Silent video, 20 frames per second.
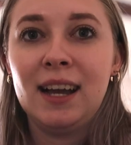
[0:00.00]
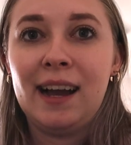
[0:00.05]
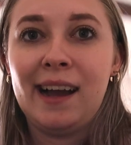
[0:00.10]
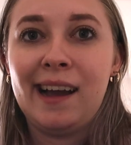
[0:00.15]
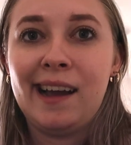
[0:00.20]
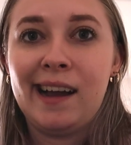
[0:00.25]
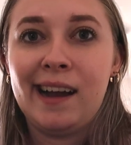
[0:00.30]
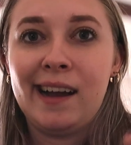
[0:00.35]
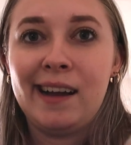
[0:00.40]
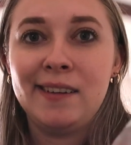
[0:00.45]

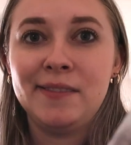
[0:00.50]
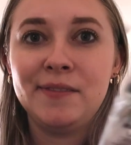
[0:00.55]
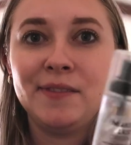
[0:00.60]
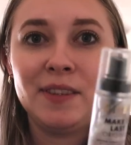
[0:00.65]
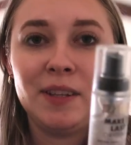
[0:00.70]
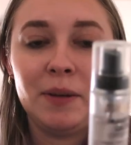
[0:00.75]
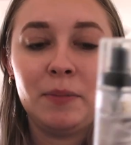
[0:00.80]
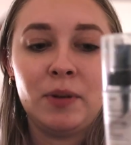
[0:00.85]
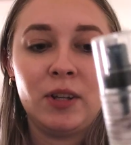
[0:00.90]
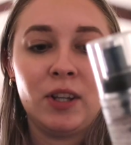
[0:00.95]
I have
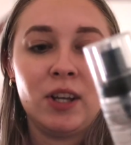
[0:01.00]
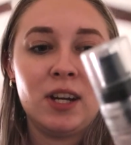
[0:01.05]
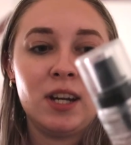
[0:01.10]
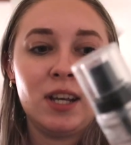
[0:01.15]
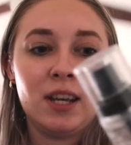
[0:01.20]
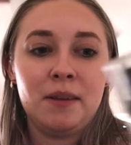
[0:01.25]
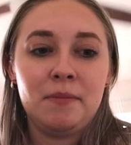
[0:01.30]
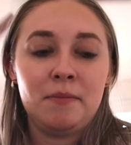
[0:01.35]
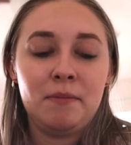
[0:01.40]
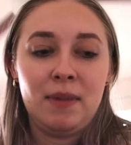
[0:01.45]
the
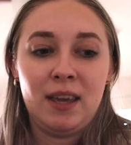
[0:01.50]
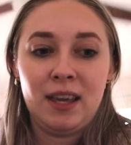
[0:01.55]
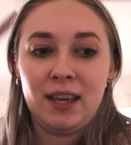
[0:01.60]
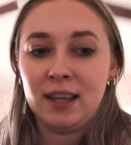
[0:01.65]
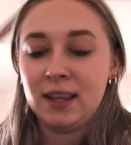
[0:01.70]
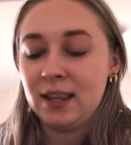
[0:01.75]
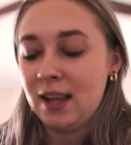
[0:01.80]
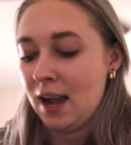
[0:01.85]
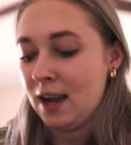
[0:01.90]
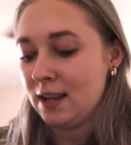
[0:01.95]
Milani Make
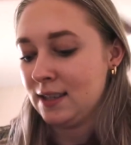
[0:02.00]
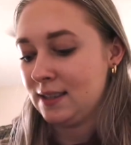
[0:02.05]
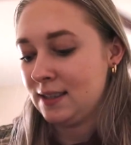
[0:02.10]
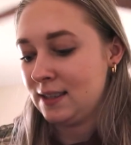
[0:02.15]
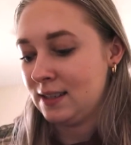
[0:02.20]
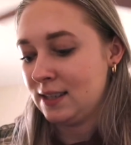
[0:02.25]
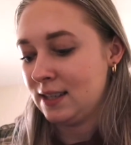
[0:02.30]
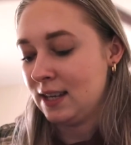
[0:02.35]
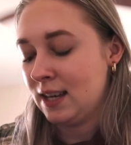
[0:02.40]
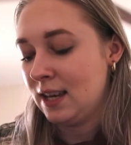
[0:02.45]
It
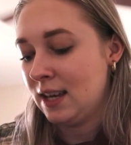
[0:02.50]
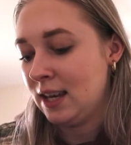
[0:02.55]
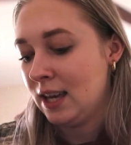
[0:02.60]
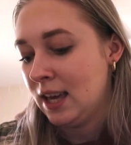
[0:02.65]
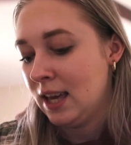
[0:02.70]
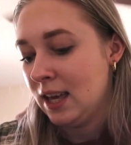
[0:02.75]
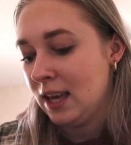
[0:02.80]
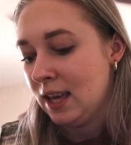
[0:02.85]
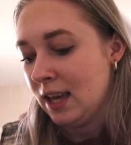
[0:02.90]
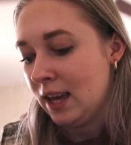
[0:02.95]
Last.
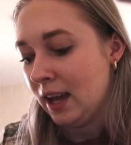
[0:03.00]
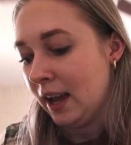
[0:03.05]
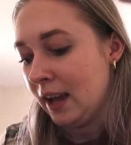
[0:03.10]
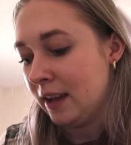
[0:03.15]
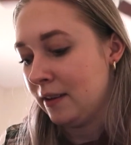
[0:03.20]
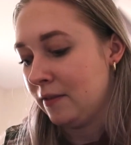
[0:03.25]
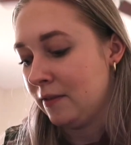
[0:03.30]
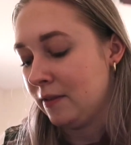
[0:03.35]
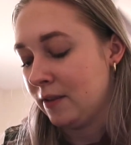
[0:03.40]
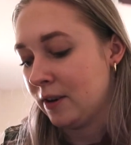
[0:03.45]

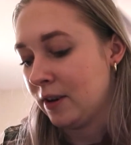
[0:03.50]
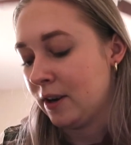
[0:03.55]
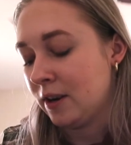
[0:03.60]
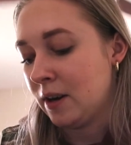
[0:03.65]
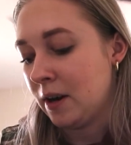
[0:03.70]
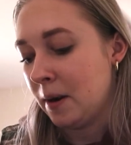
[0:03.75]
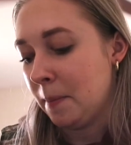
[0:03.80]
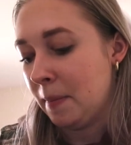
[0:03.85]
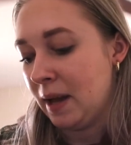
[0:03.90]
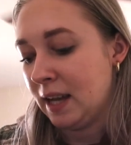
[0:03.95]
And
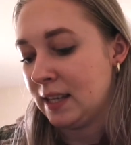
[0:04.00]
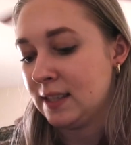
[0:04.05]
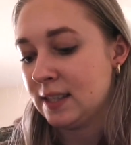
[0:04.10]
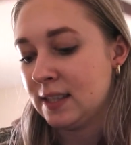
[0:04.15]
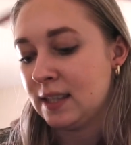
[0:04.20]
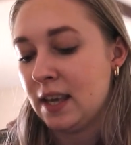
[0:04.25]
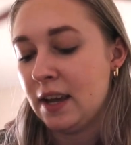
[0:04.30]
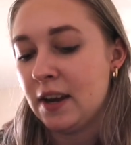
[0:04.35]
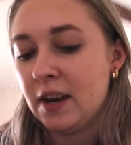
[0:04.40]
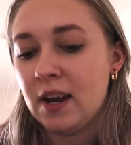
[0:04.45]
for
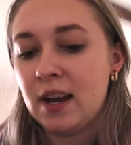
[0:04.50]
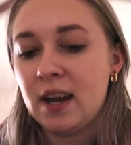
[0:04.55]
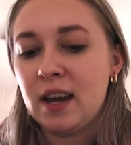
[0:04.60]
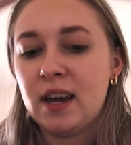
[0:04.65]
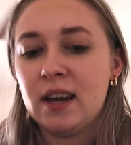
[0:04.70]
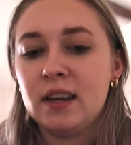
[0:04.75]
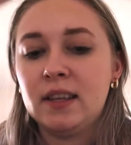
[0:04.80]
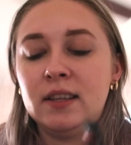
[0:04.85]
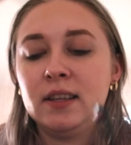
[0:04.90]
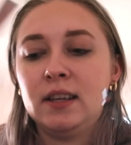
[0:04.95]

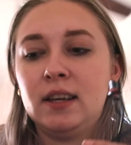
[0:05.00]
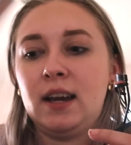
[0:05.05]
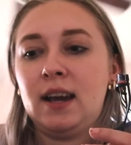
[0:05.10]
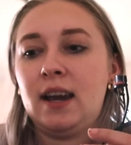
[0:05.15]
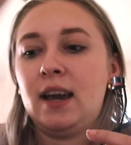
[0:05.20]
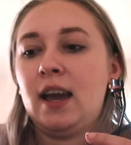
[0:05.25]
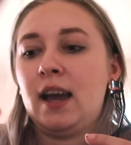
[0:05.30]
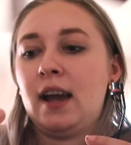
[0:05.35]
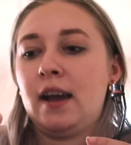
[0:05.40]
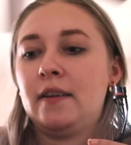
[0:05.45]
mascara,
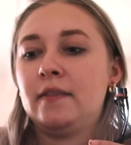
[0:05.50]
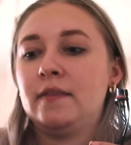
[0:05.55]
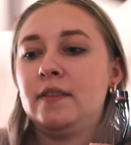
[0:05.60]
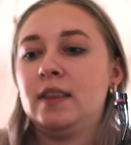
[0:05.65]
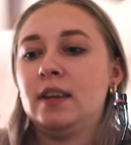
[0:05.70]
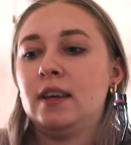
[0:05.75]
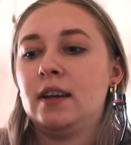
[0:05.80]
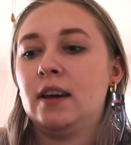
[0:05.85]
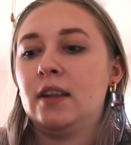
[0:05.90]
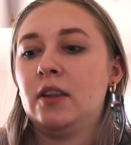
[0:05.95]
I have
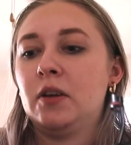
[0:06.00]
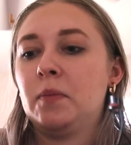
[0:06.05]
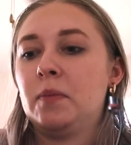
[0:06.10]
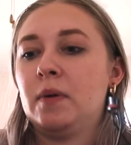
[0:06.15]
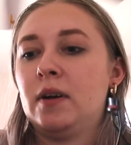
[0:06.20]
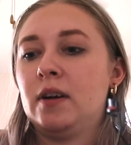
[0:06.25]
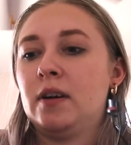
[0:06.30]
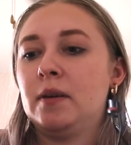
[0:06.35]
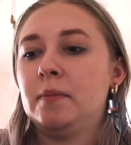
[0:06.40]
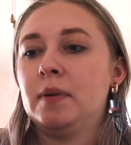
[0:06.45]
the
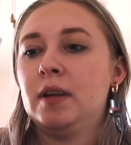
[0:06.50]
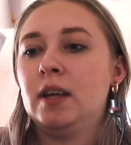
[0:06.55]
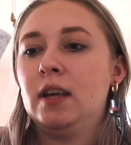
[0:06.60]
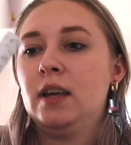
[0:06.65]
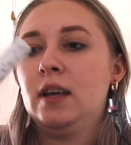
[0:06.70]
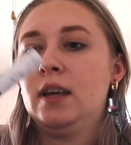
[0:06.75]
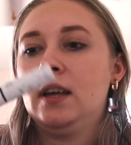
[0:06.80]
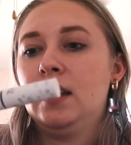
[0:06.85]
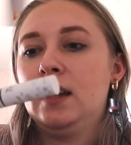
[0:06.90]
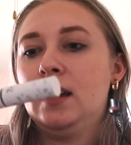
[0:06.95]
ColourPop
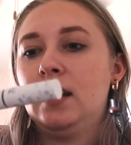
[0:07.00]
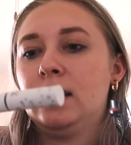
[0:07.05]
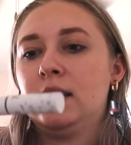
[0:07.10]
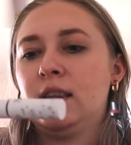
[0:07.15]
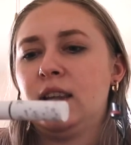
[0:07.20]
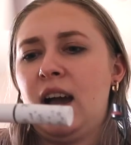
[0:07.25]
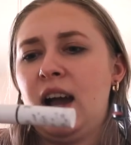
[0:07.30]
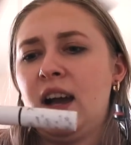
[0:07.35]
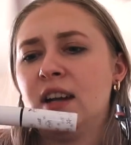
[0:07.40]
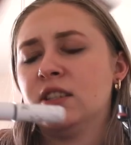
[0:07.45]

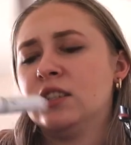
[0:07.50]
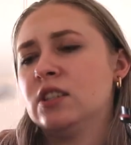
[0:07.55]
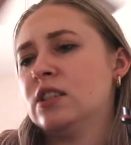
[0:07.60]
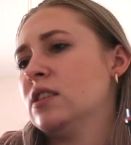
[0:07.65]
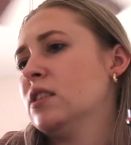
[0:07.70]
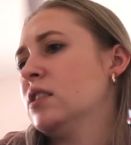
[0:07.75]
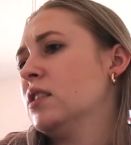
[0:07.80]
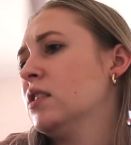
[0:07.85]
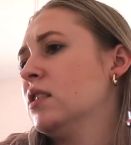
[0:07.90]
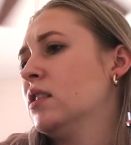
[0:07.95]

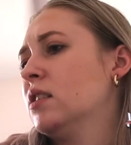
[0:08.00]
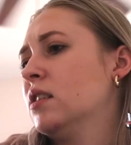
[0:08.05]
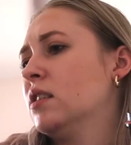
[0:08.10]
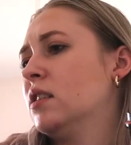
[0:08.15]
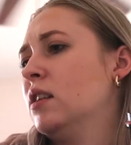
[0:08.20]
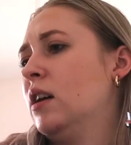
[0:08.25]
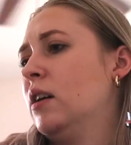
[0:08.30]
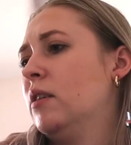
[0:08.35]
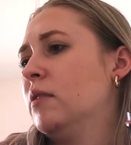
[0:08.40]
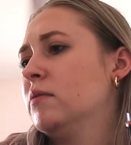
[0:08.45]
Lash...
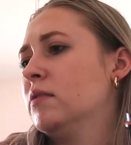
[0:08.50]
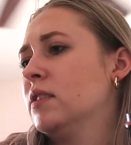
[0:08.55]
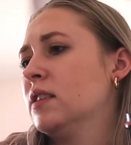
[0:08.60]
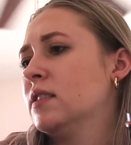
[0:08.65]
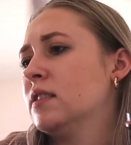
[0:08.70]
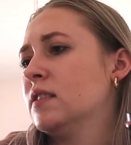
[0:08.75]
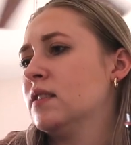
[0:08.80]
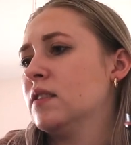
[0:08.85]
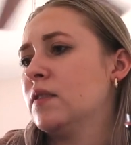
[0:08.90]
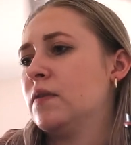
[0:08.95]
no,
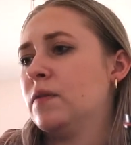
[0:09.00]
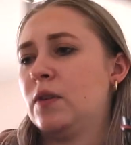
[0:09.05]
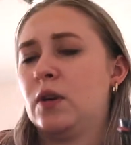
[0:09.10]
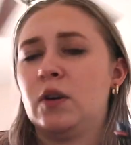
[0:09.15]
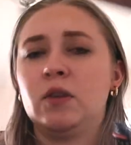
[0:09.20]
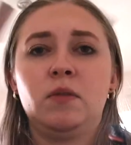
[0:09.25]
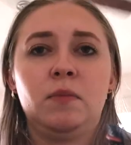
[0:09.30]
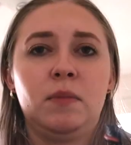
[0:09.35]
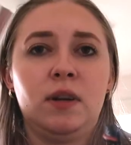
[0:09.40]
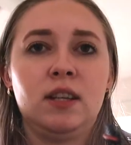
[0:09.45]
this is the
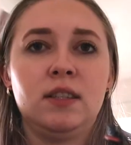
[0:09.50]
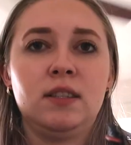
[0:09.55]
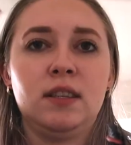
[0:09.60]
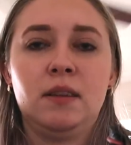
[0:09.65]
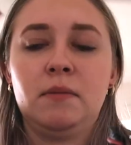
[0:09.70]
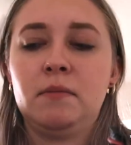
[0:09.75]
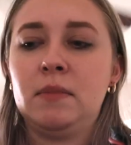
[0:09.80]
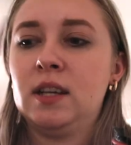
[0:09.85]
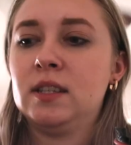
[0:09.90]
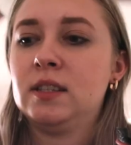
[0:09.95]

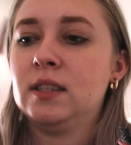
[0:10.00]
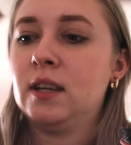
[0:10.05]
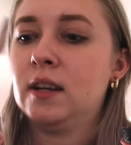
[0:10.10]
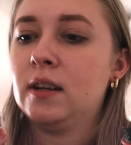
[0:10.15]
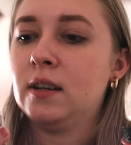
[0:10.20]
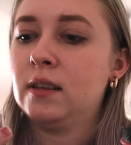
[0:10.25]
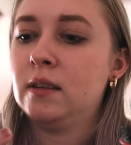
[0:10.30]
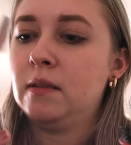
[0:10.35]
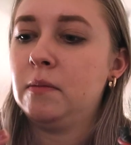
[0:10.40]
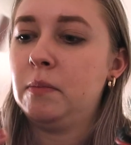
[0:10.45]
volumizing
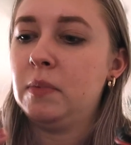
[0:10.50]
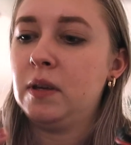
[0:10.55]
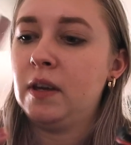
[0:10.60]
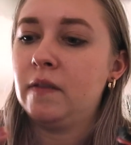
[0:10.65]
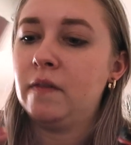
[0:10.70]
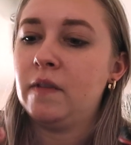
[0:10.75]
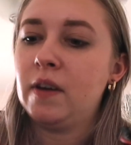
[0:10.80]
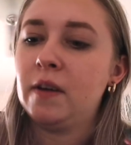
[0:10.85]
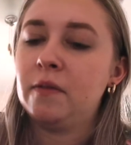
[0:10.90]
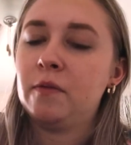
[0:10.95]
mascara, the B
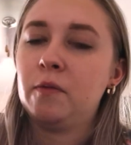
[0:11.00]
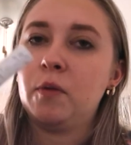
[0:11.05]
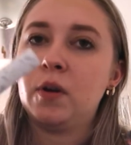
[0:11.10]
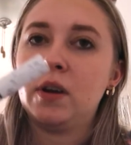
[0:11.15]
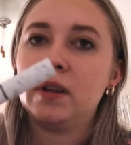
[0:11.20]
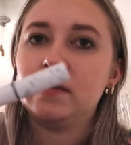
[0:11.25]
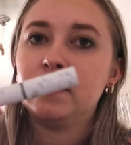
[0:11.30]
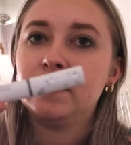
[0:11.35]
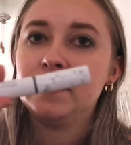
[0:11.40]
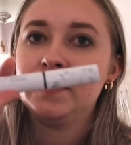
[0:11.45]
F F
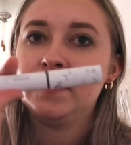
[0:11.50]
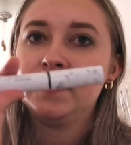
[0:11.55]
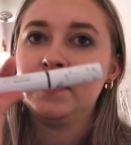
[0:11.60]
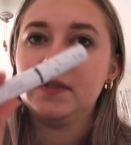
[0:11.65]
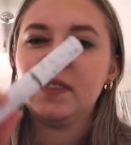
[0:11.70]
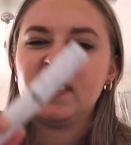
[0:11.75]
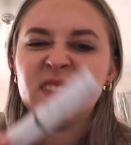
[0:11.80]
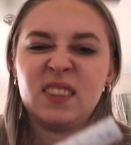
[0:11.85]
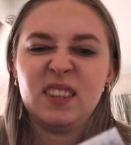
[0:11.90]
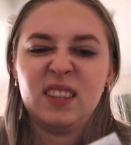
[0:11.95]
one.
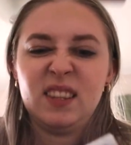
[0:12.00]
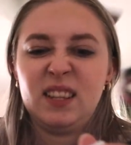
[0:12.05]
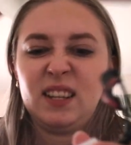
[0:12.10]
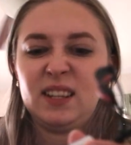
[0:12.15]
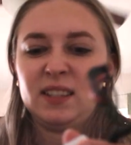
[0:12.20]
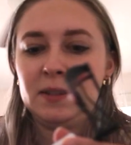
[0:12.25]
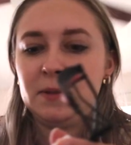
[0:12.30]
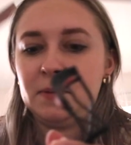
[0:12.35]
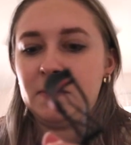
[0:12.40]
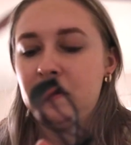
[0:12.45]

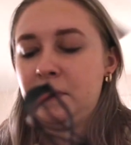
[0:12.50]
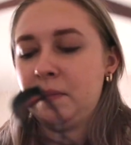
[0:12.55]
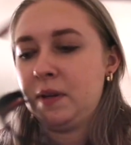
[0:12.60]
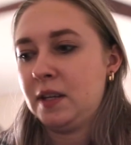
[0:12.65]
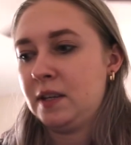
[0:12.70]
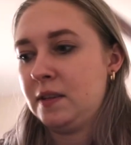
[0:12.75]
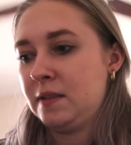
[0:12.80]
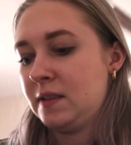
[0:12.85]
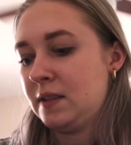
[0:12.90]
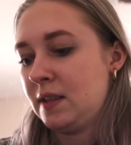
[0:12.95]
That's what I'm
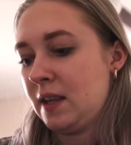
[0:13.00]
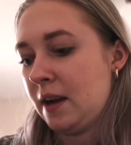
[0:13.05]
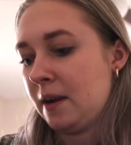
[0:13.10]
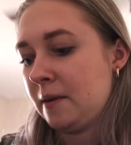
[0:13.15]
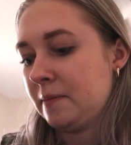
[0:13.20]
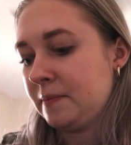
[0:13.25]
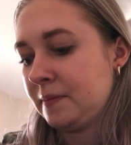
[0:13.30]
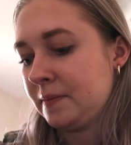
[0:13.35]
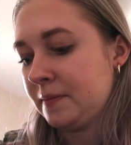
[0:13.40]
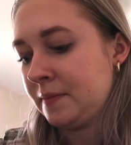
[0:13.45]
going to use
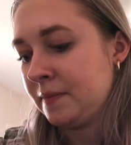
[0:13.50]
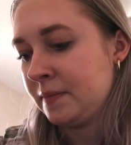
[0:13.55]
there.